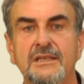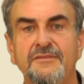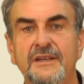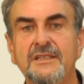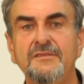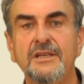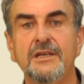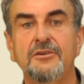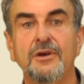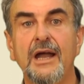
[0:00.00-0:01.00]
effectively
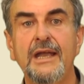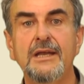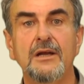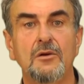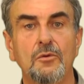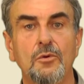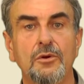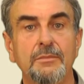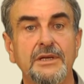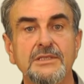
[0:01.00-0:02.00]
a grade or
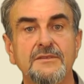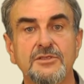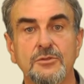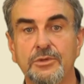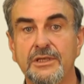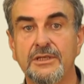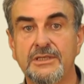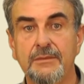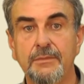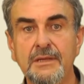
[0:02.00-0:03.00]
a means of sorting the
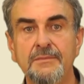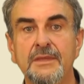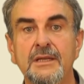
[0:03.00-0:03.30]
timber.